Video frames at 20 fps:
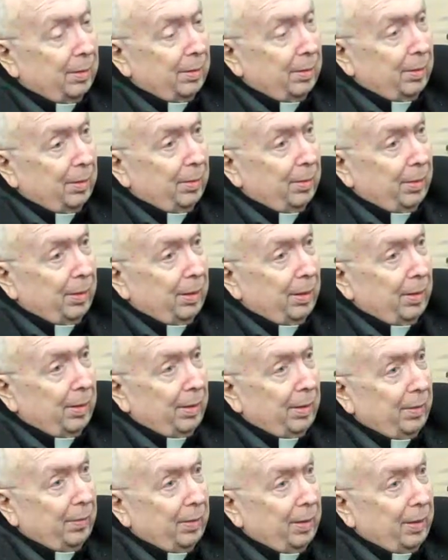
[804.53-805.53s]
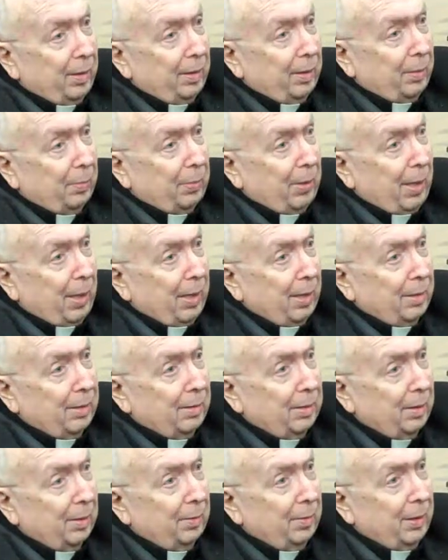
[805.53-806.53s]
Even in the past,
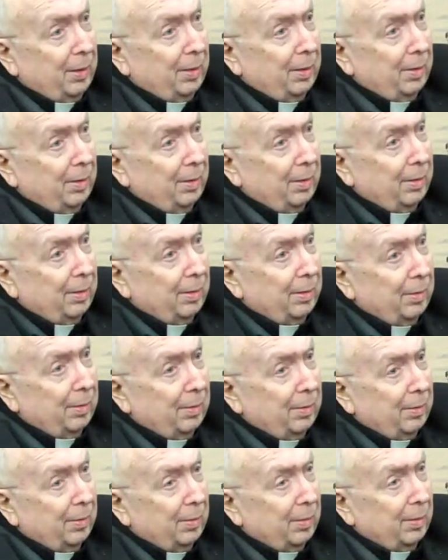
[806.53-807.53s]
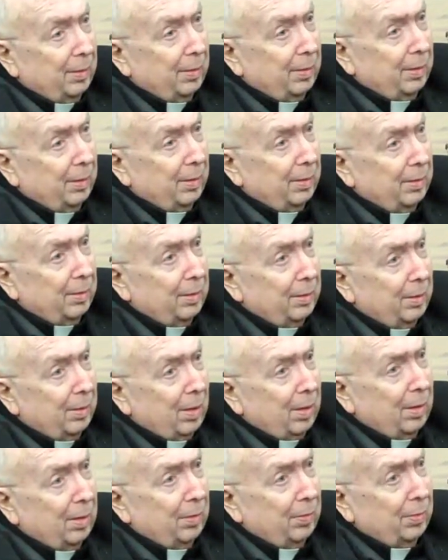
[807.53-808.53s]
I mean, there's a
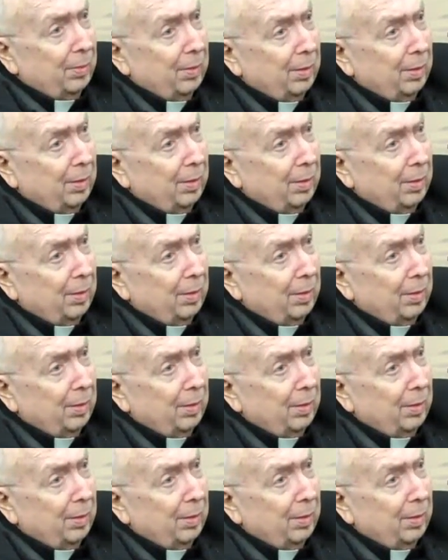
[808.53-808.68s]
lot of